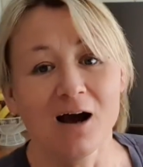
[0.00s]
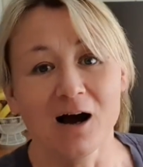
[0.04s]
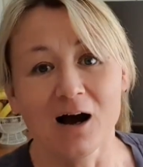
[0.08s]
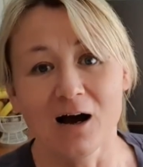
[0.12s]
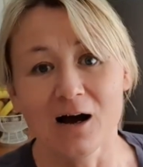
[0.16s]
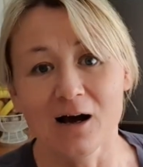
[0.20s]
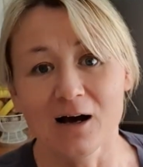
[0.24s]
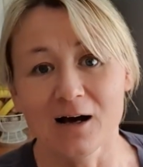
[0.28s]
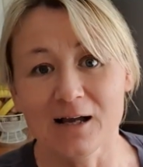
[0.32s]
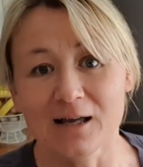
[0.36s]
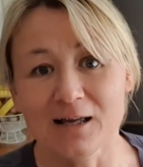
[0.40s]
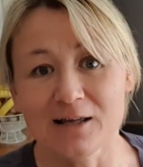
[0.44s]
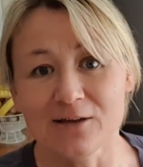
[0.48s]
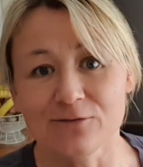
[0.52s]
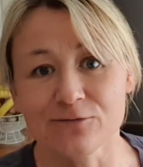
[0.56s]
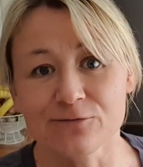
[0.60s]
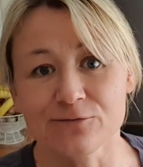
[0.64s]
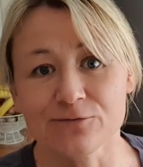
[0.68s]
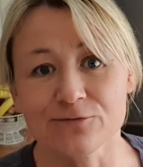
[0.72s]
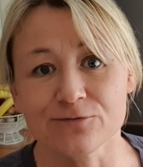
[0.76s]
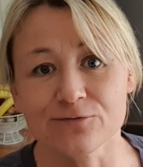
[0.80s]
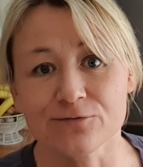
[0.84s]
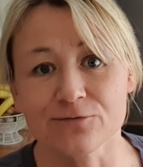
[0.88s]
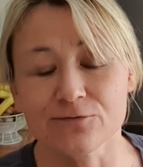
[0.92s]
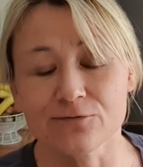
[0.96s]

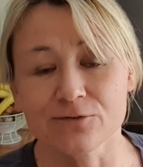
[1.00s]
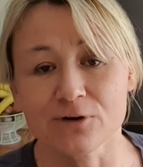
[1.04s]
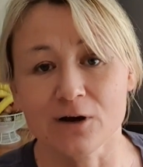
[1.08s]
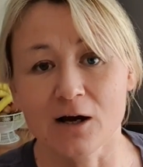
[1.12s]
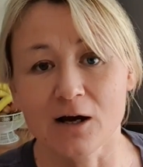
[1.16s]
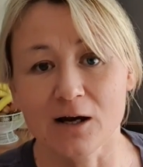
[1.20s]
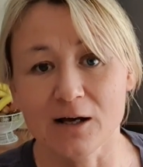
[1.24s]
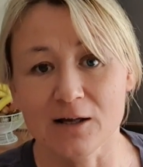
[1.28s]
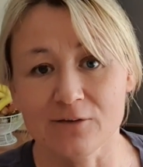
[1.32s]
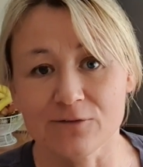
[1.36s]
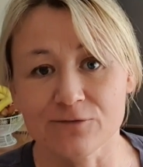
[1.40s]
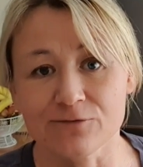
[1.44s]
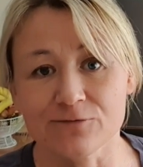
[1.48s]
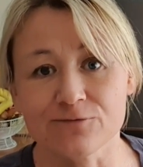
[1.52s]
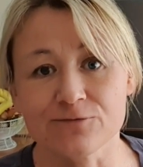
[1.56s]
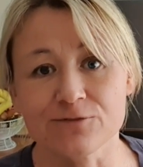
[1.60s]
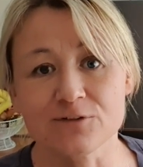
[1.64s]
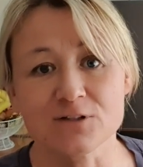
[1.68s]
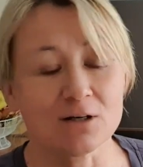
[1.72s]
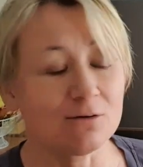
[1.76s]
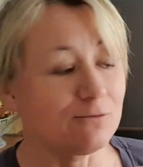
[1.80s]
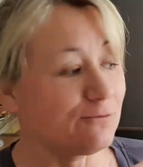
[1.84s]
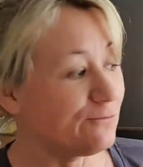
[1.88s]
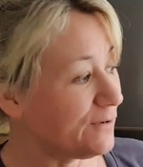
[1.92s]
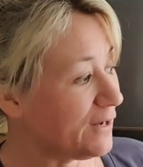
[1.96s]
I've
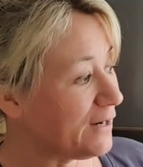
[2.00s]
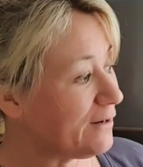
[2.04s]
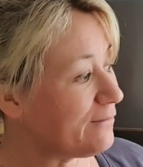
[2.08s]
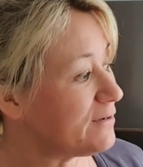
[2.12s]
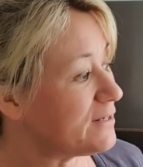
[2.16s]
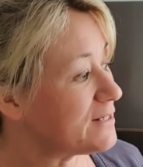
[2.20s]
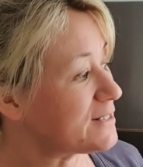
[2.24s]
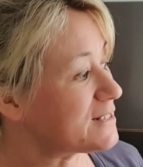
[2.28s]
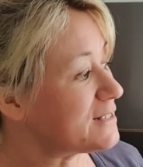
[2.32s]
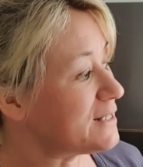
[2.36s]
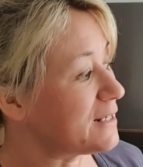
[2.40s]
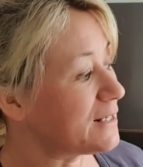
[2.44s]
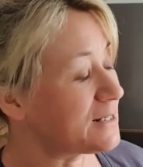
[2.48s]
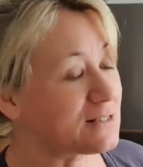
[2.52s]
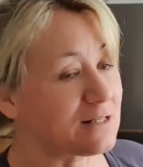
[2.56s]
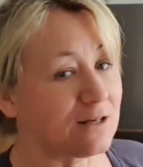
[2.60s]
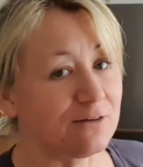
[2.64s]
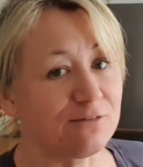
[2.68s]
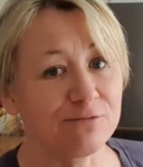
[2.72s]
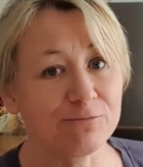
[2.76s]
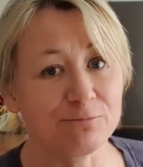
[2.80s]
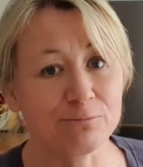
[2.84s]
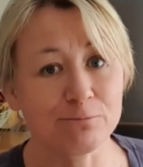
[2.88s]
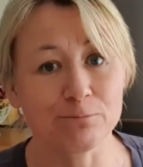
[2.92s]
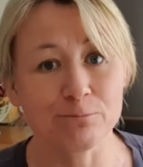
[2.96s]
done various things.
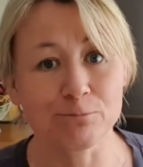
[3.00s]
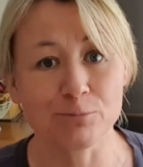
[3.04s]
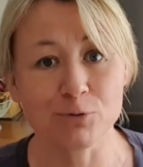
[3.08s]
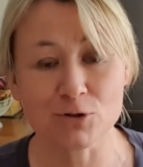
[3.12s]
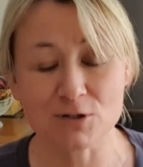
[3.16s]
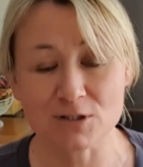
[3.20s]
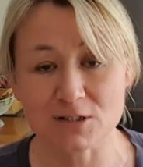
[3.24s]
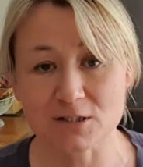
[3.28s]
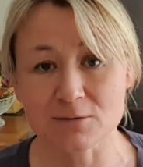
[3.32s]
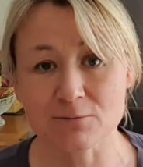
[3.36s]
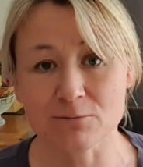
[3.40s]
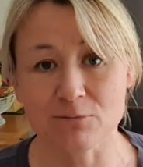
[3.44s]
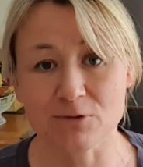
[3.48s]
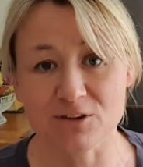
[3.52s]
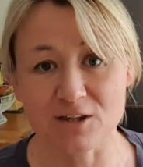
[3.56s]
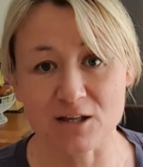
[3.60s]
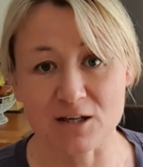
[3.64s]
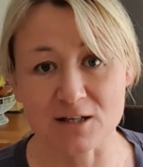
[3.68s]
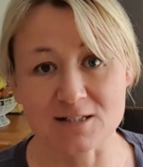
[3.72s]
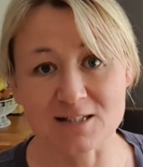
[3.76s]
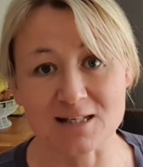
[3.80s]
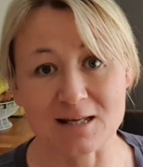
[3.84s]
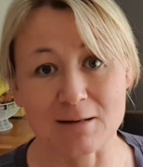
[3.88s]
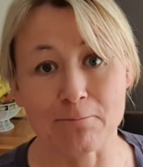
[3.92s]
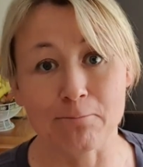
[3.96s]
I've put some
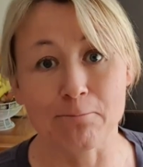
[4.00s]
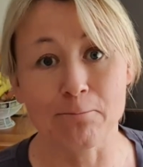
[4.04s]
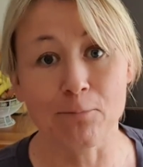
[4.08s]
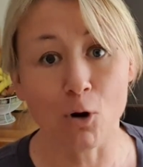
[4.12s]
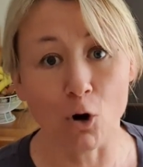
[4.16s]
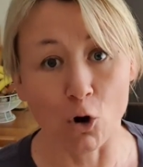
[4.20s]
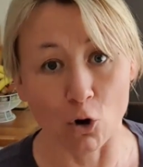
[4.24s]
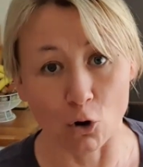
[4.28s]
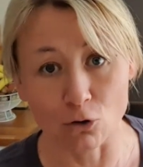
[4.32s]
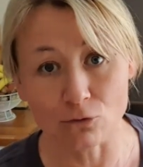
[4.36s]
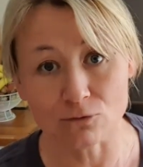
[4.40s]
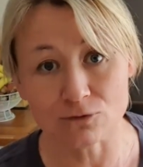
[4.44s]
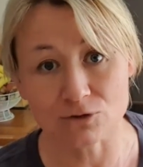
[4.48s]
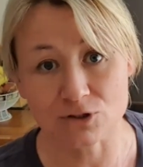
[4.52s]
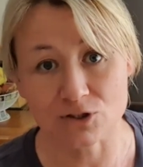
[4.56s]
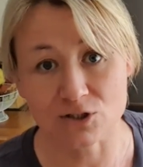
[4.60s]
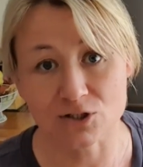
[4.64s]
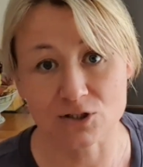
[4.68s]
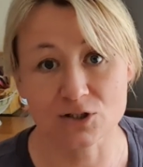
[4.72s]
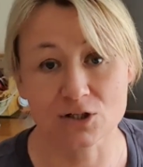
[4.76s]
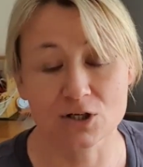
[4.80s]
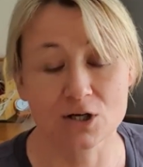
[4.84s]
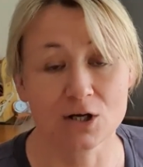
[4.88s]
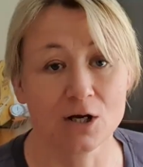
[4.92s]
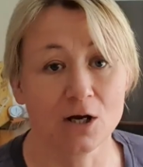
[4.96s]
things in
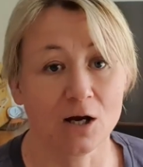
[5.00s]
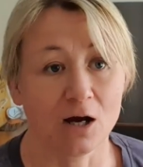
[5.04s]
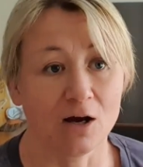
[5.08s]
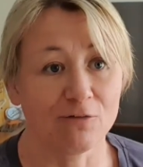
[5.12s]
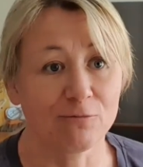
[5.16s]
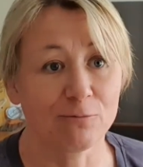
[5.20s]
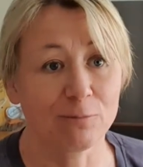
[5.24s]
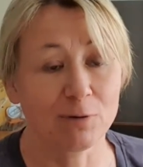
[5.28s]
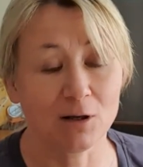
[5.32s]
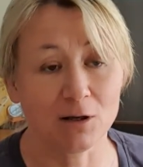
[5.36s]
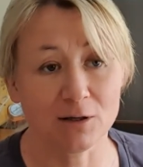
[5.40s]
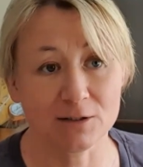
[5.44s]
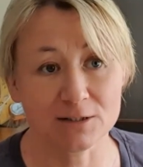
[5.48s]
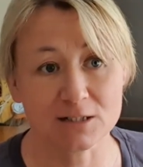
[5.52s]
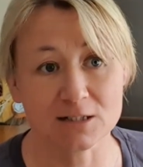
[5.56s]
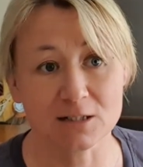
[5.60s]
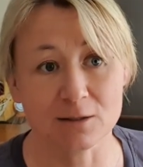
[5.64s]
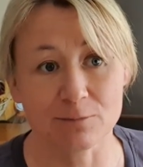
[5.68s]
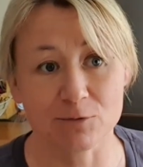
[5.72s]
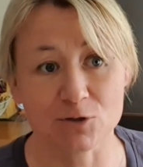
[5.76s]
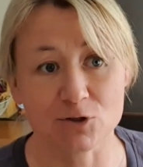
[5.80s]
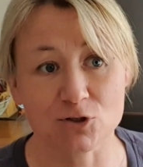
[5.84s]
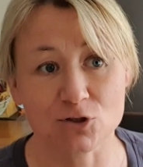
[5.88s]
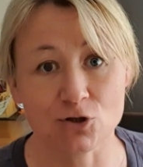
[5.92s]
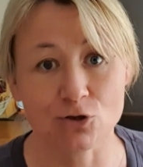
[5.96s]
pots. I've planted
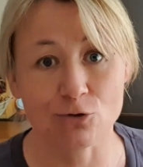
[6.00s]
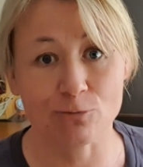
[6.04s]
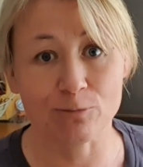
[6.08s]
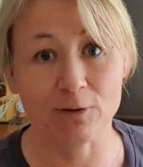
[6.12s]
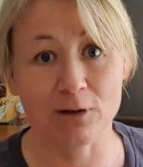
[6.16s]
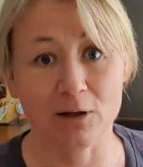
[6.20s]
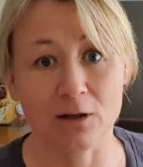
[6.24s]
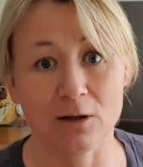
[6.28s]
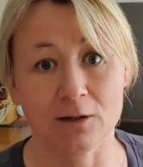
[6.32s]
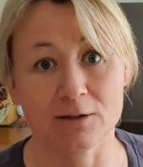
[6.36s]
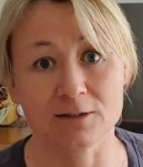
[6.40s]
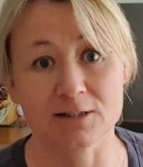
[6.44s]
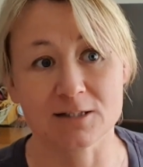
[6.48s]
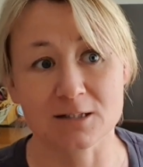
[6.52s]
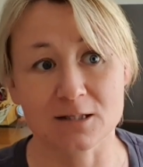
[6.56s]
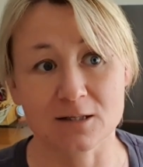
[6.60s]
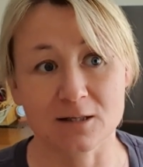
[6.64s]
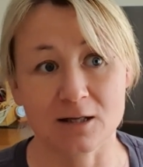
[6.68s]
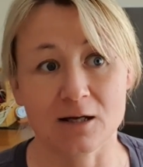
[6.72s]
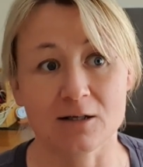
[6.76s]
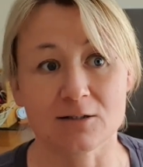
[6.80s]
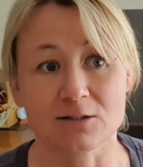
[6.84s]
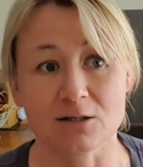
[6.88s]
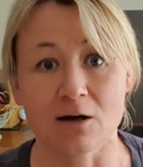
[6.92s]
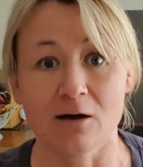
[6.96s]
up the 2 plants
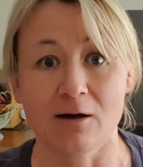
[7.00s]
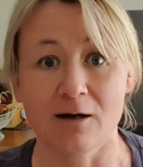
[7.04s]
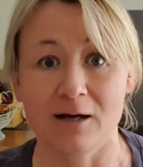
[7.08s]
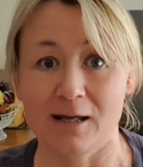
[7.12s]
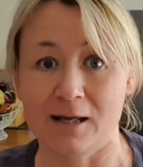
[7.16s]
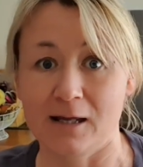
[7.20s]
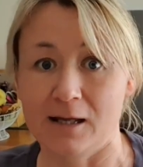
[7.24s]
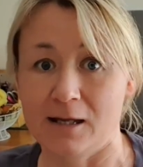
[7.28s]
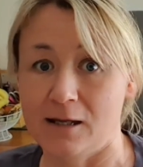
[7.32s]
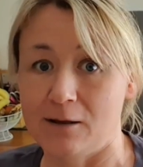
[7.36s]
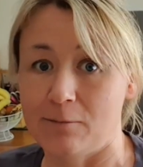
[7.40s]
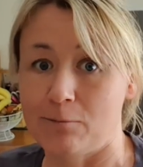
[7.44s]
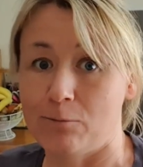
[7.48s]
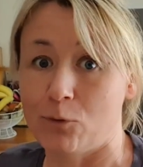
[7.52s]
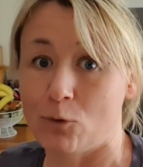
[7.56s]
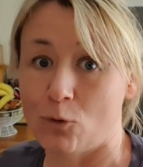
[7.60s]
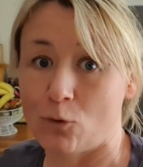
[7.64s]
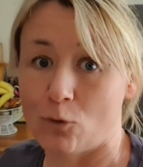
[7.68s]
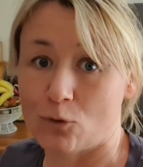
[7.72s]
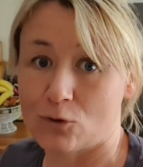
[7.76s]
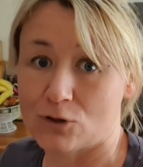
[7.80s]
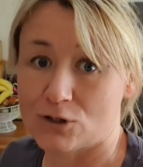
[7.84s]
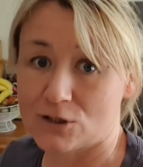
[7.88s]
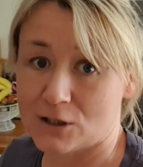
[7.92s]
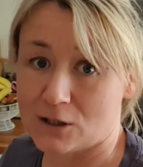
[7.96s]
that I
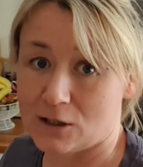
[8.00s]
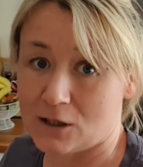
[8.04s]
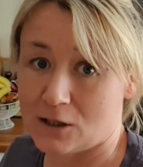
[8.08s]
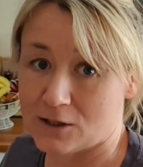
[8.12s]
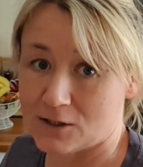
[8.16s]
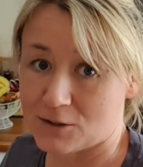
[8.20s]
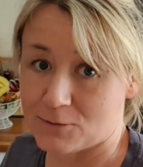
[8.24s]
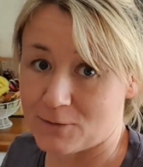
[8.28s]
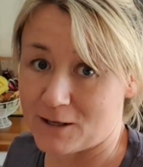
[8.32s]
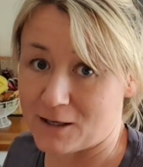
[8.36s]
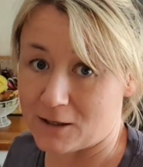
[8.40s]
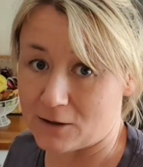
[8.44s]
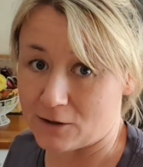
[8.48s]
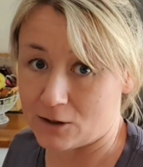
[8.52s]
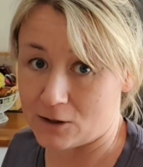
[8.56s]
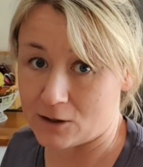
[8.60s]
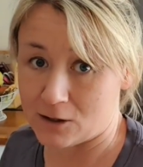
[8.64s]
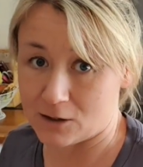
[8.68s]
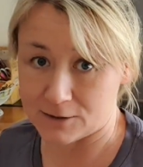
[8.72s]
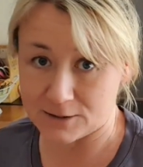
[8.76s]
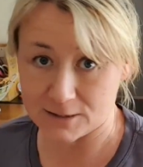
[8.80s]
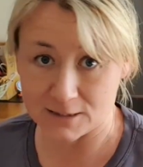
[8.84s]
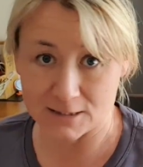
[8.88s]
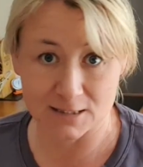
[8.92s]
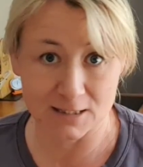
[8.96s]
bought last week at the
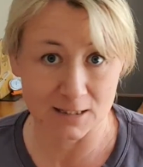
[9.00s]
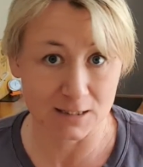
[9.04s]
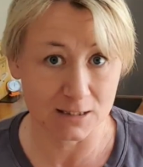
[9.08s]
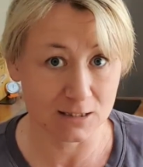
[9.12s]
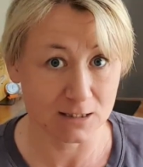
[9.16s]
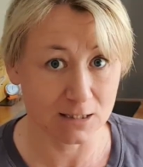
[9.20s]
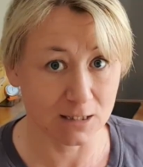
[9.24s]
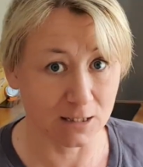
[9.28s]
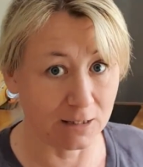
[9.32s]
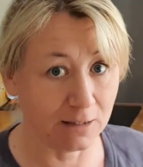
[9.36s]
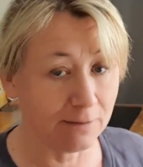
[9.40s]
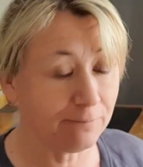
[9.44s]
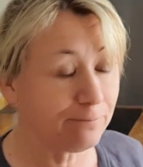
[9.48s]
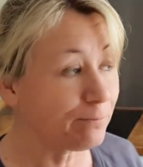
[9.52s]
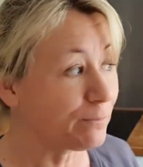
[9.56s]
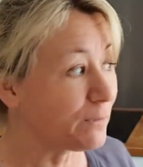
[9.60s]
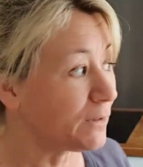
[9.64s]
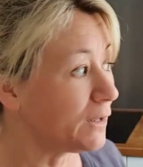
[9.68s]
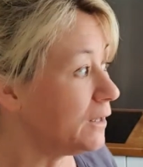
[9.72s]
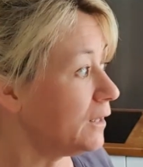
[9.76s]
garden centre.